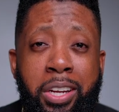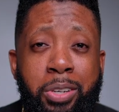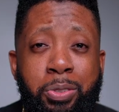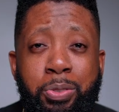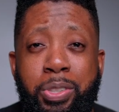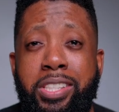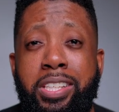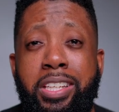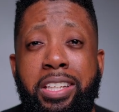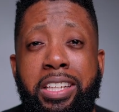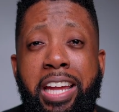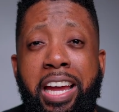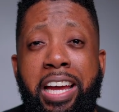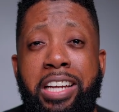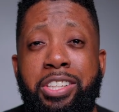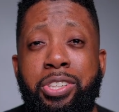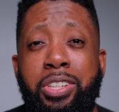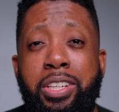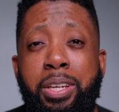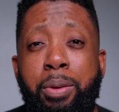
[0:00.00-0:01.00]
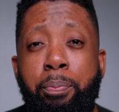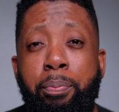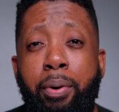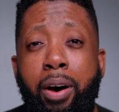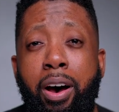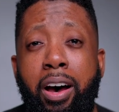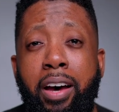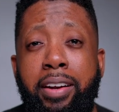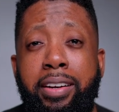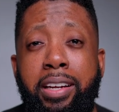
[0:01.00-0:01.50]
recently I actually
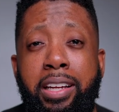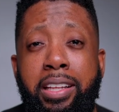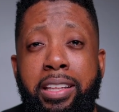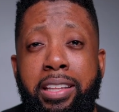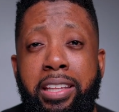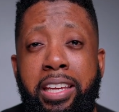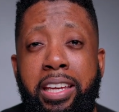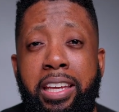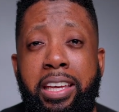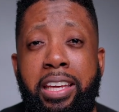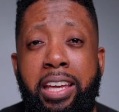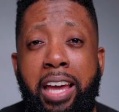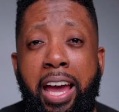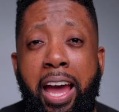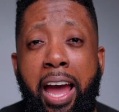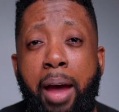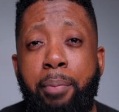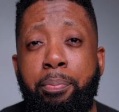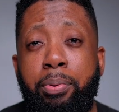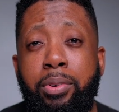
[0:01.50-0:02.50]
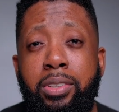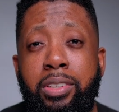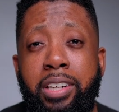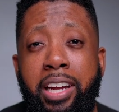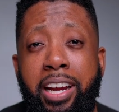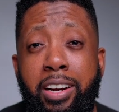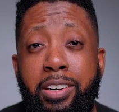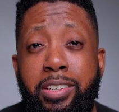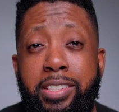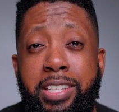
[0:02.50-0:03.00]
bought the Apple
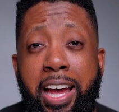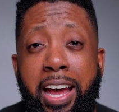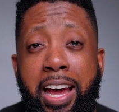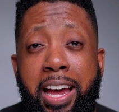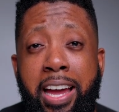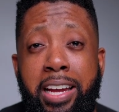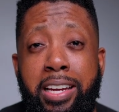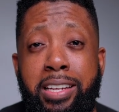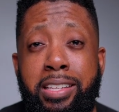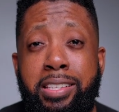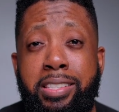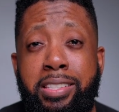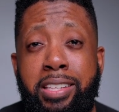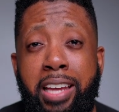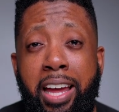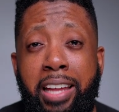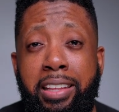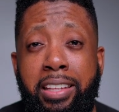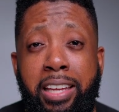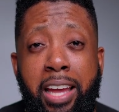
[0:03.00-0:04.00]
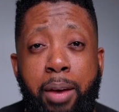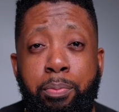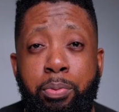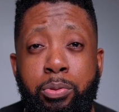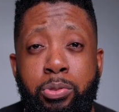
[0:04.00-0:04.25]
Airtags at the Apple